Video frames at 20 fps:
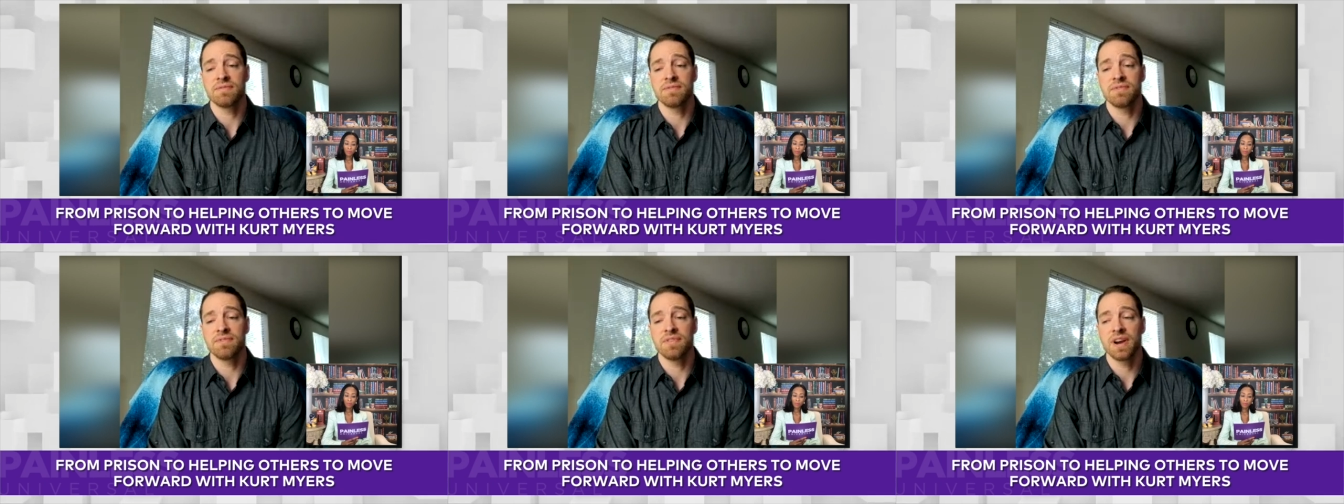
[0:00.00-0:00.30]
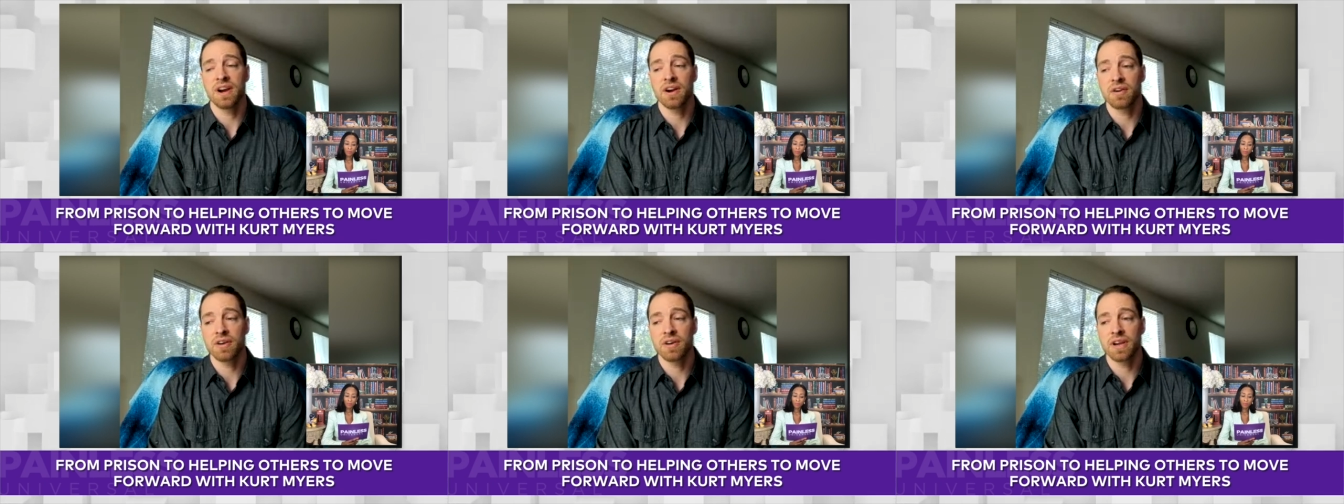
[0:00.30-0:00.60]

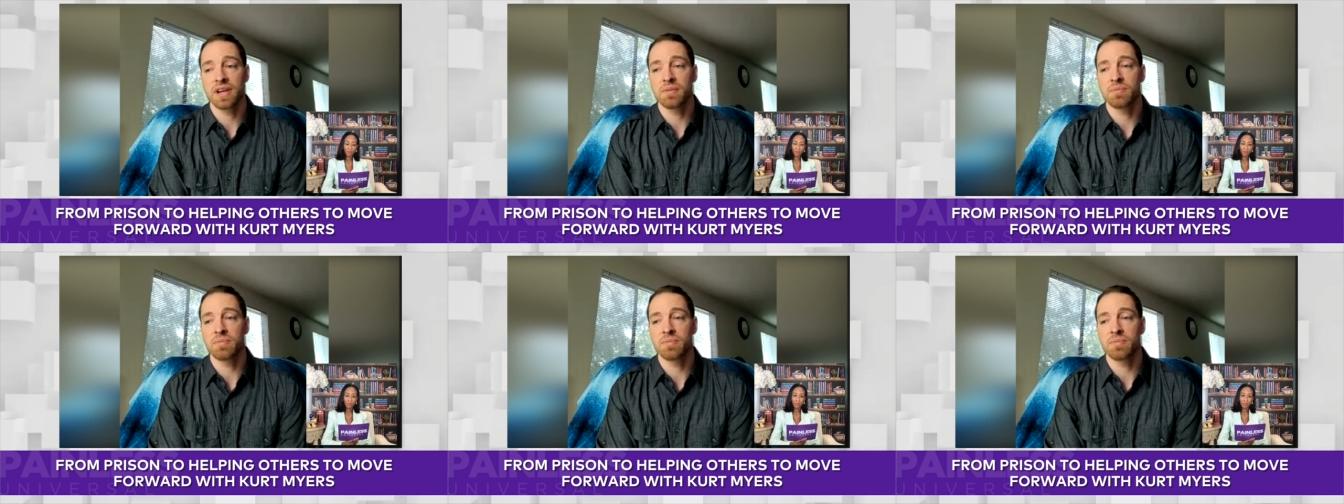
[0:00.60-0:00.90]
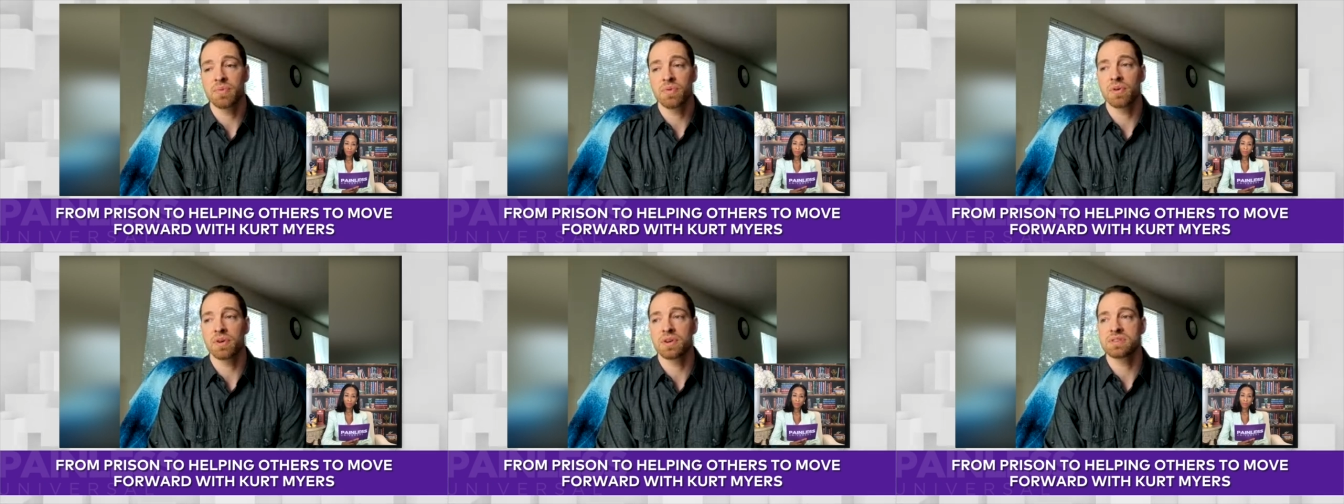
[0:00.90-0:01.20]
very
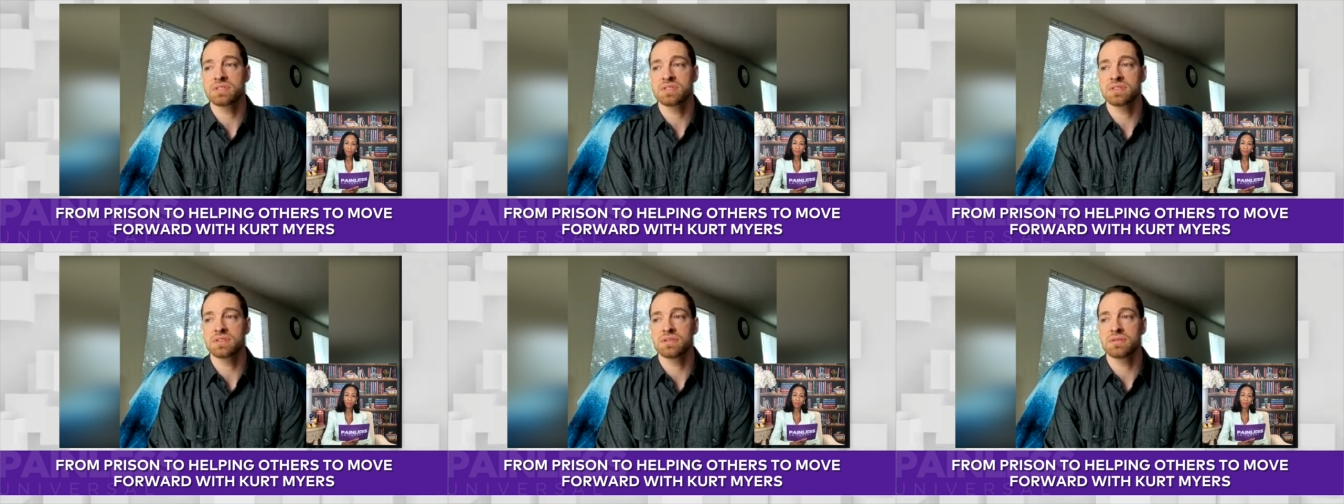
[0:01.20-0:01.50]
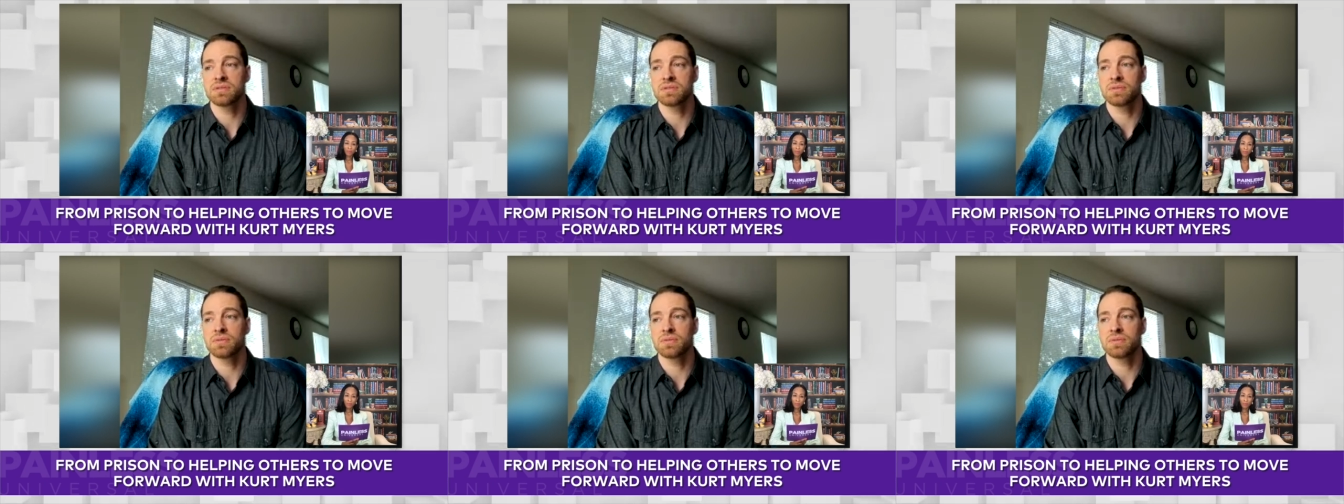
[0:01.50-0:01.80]
important
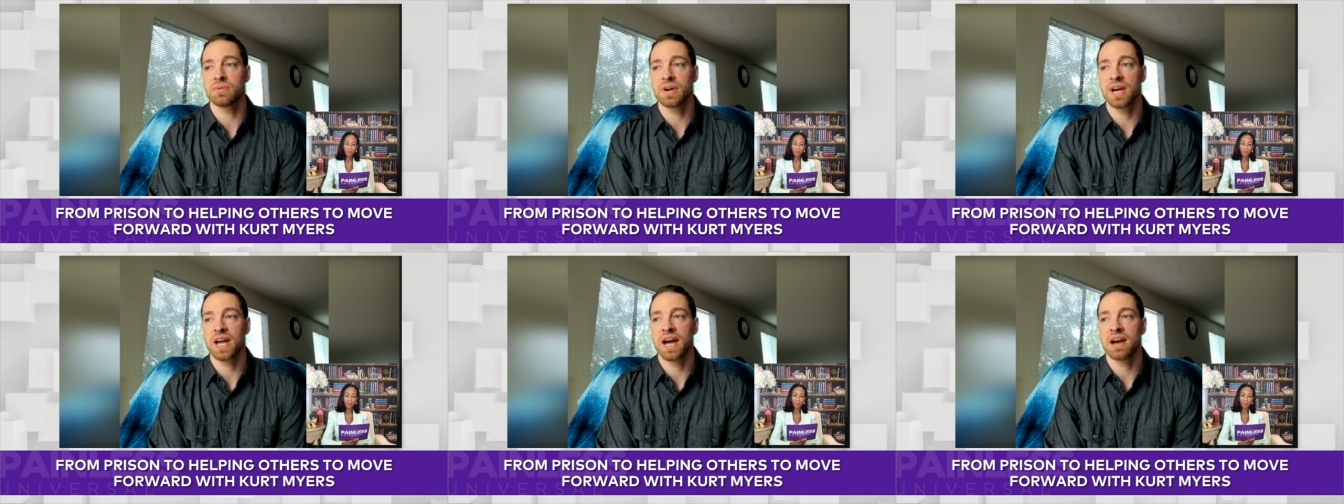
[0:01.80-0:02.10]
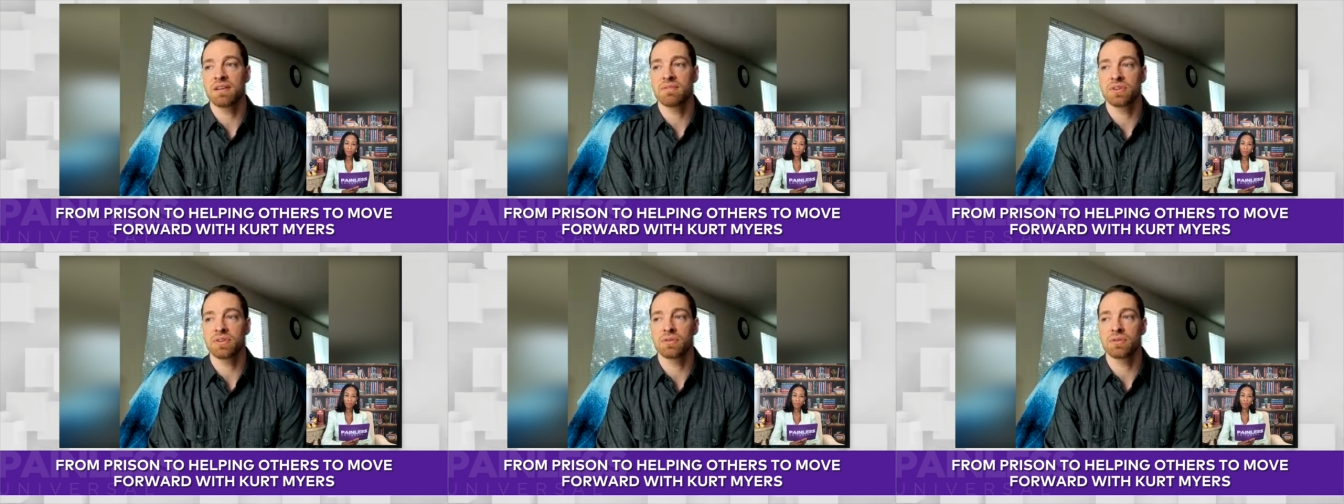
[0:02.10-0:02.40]
to
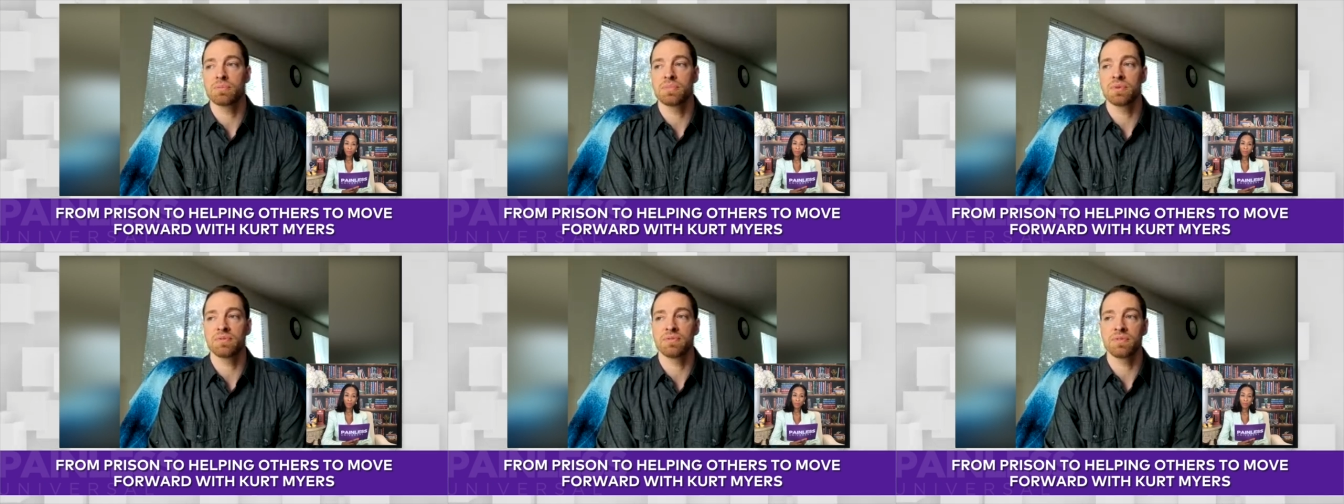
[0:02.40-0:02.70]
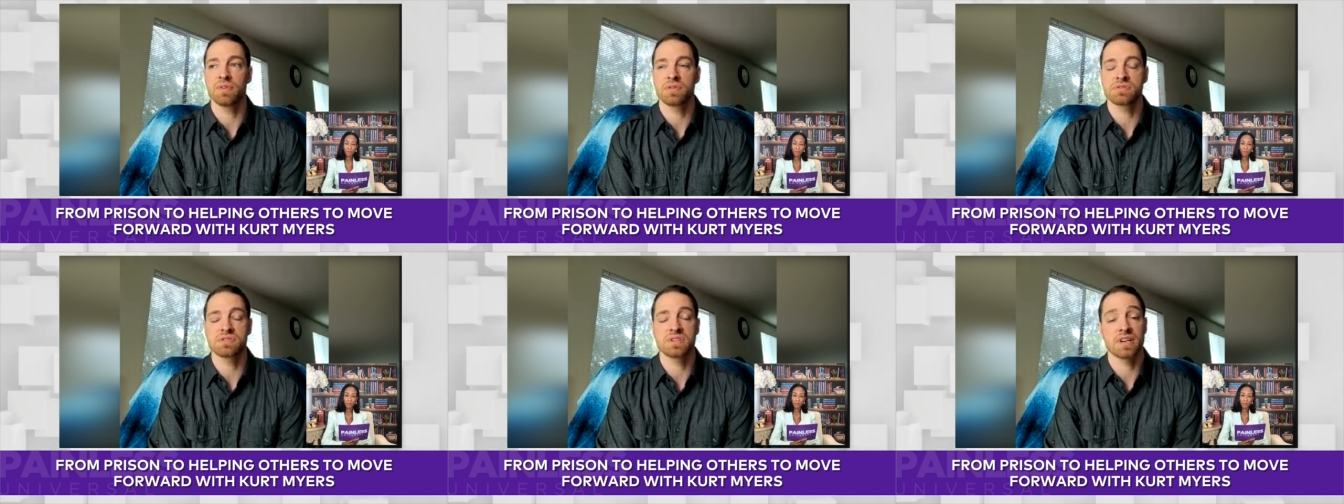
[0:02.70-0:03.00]
have a group of
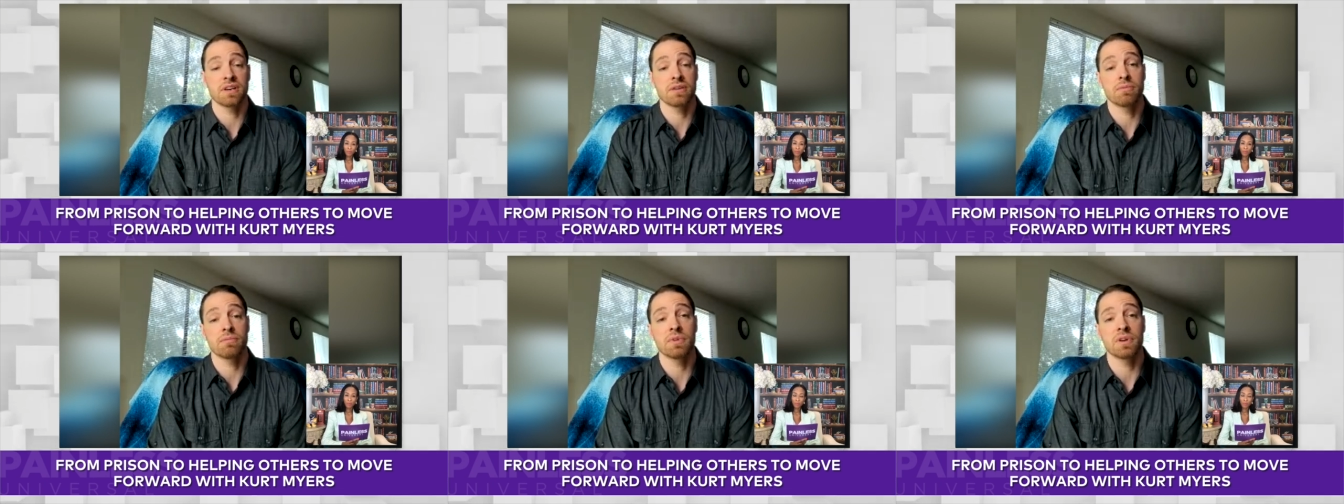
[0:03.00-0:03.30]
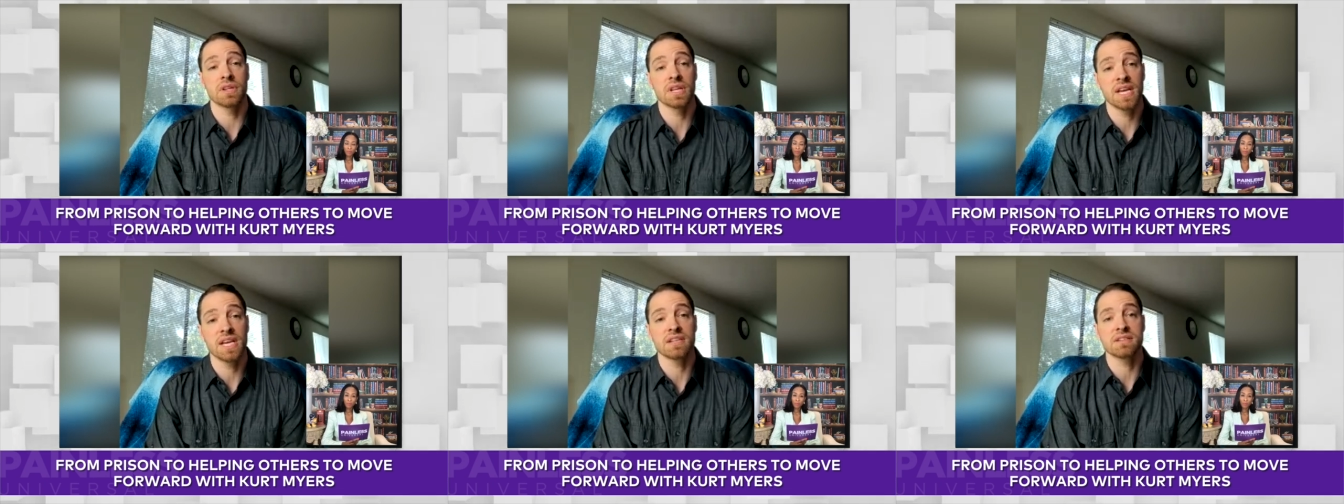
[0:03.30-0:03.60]
folks that can
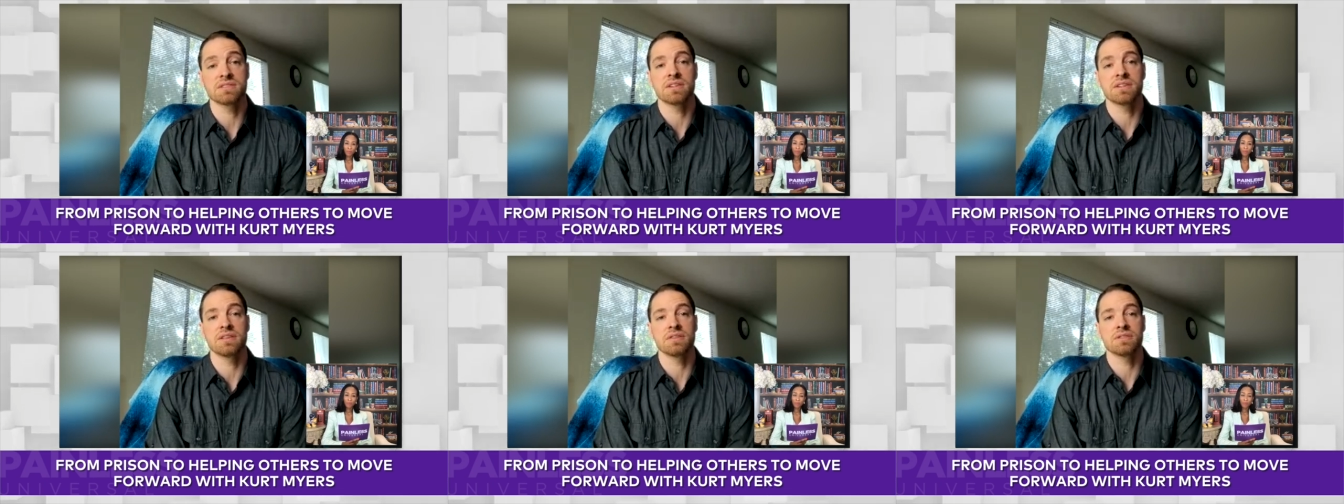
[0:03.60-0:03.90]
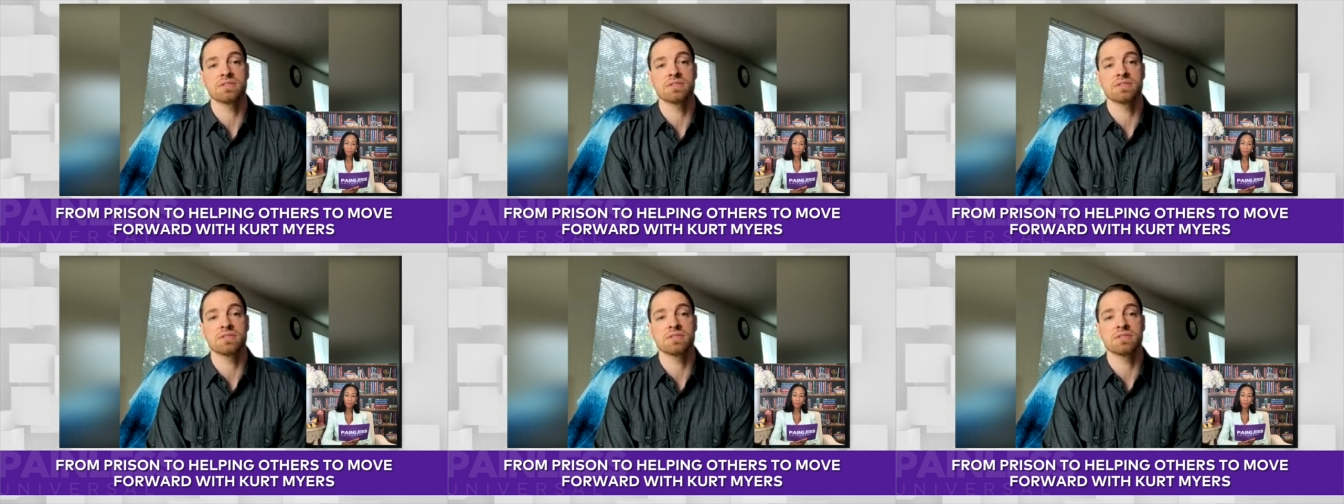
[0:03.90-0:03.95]
relate to your